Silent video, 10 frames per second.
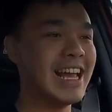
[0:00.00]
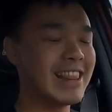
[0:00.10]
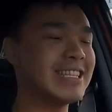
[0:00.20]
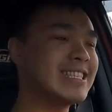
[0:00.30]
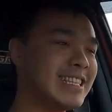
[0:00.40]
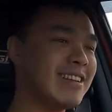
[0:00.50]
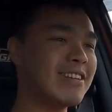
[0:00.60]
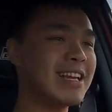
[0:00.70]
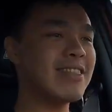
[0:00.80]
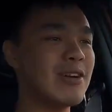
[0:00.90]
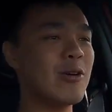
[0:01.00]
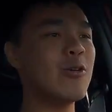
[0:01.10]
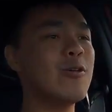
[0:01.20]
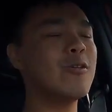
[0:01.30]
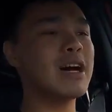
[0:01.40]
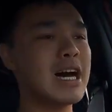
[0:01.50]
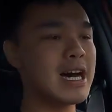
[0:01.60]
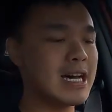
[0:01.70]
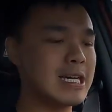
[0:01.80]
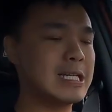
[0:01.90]
The steering though,
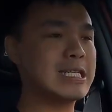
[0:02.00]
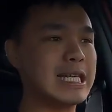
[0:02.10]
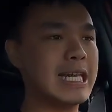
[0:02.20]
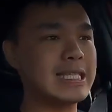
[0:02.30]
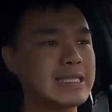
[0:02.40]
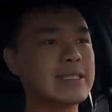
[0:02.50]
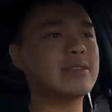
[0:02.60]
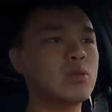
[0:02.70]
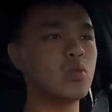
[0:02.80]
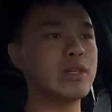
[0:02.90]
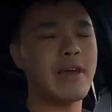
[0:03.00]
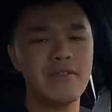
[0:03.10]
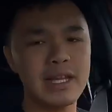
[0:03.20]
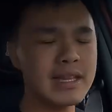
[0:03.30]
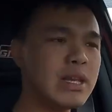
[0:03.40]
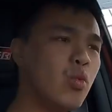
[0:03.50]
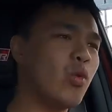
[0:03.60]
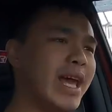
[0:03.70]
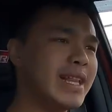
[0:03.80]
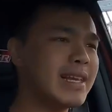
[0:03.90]
it's definitely
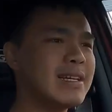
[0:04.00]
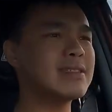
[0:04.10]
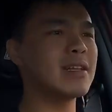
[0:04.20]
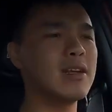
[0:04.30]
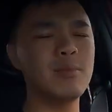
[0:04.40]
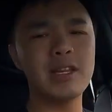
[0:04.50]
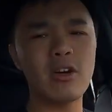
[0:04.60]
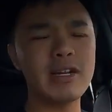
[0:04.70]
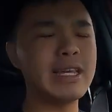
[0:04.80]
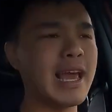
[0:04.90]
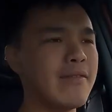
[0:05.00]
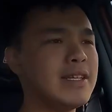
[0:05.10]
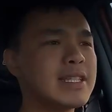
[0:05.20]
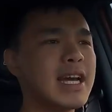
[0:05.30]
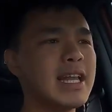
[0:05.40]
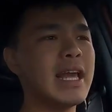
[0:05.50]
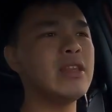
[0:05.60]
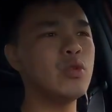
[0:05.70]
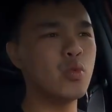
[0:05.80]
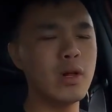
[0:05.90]
weighted. It's a little bit on the heavy side,
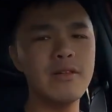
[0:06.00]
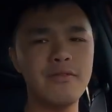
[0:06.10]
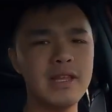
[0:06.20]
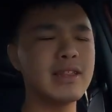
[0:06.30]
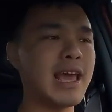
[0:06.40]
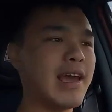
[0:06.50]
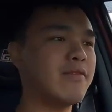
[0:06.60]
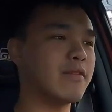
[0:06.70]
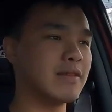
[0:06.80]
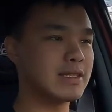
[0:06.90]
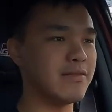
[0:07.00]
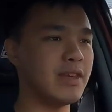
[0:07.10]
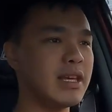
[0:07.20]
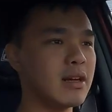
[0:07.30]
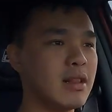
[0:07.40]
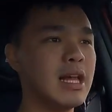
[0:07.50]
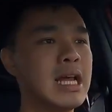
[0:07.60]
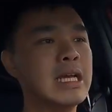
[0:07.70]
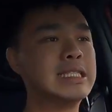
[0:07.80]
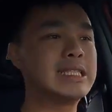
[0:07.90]
and you will feel the heft of this vehicle
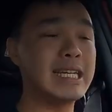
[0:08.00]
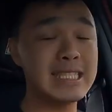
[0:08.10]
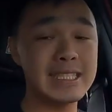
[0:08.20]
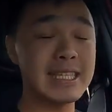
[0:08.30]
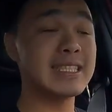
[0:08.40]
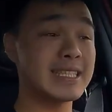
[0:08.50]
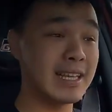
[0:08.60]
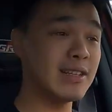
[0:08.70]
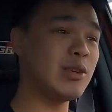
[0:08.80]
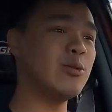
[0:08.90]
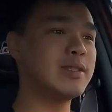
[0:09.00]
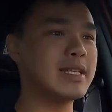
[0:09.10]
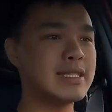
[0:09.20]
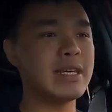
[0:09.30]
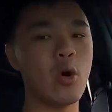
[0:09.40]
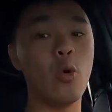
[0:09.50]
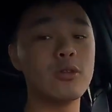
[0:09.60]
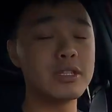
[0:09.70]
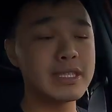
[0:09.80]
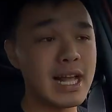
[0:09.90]
since this still uses the
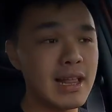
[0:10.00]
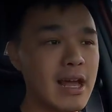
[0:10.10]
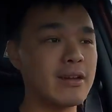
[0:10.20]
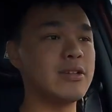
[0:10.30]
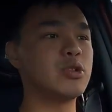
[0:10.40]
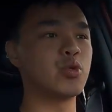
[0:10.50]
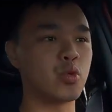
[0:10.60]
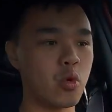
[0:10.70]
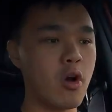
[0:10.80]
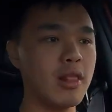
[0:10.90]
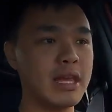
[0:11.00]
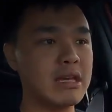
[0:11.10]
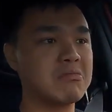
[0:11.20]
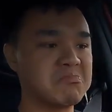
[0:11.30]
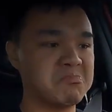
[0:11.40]
older style hydraulic